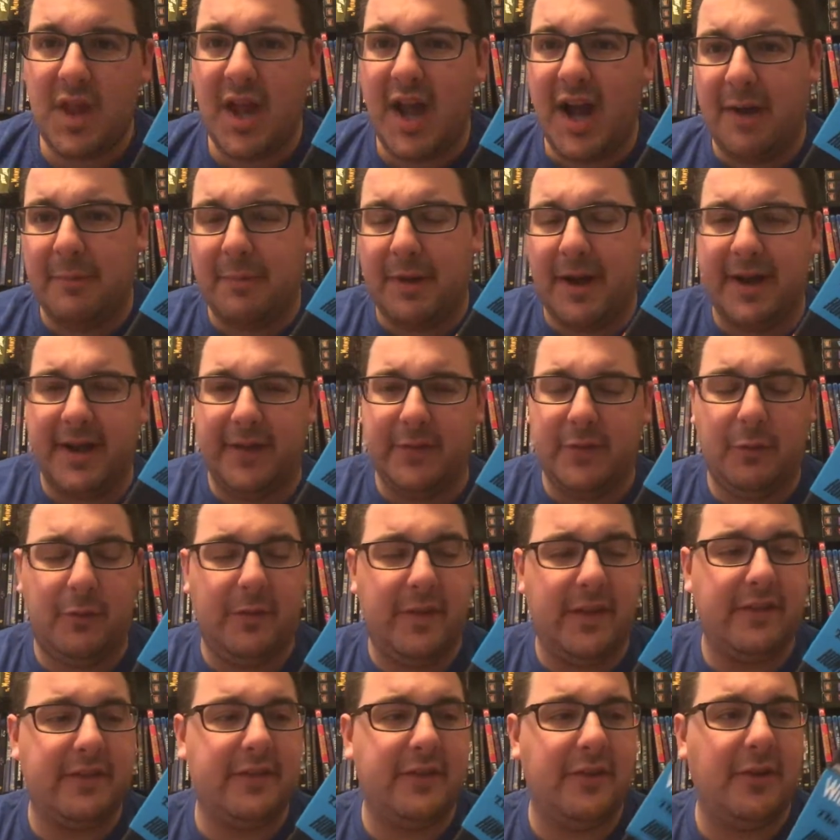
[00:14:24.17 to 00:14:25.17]
I'll probably get the one
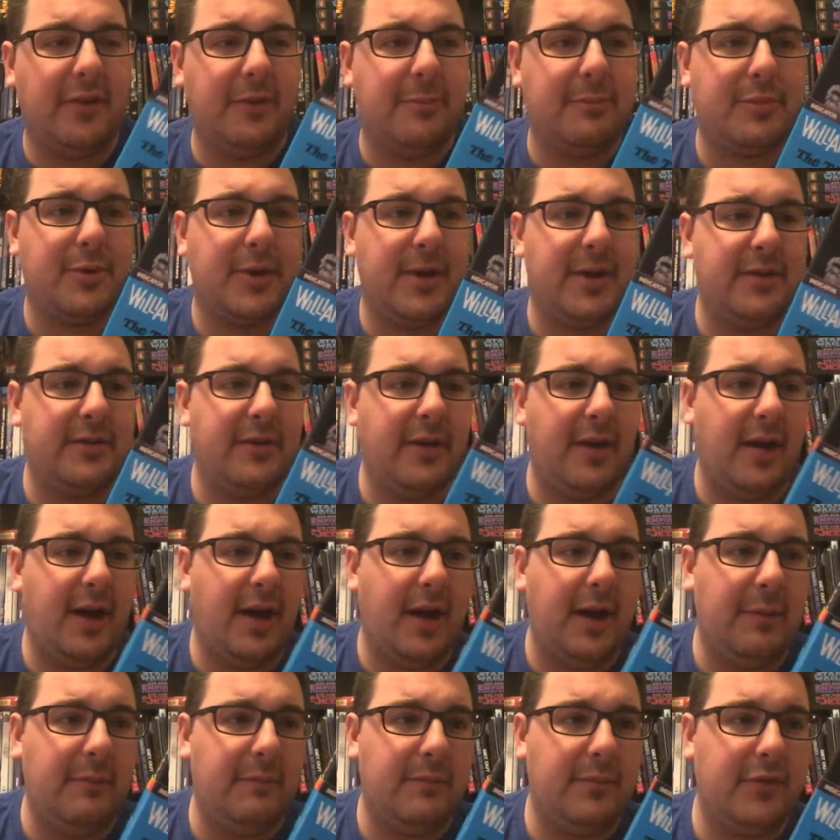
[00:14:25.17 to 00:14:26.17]
that's still in print.
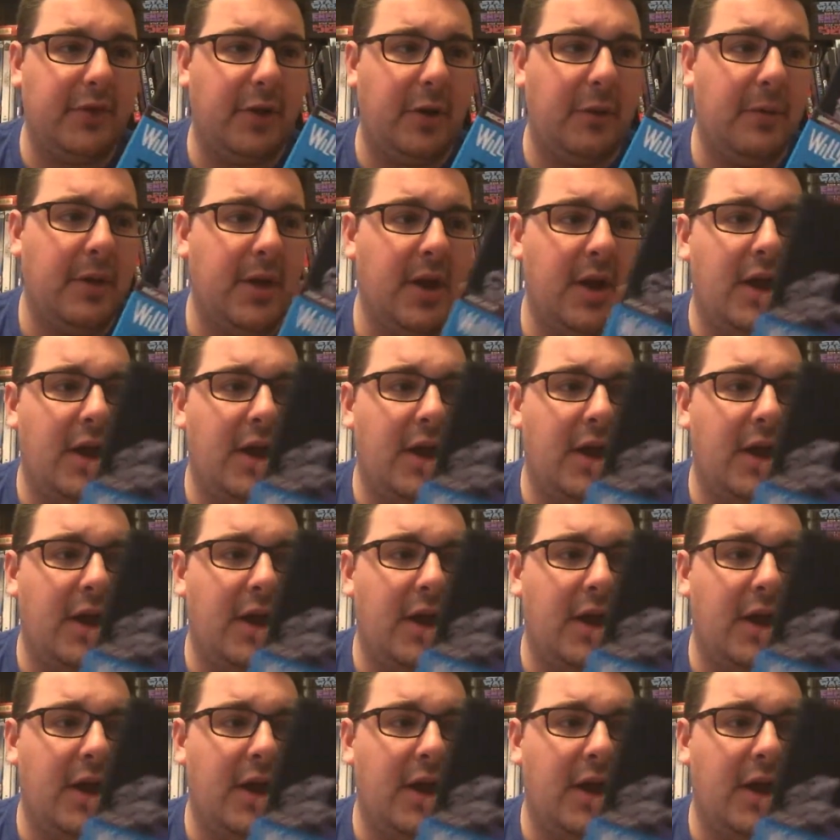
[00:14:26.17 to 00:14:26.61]
So,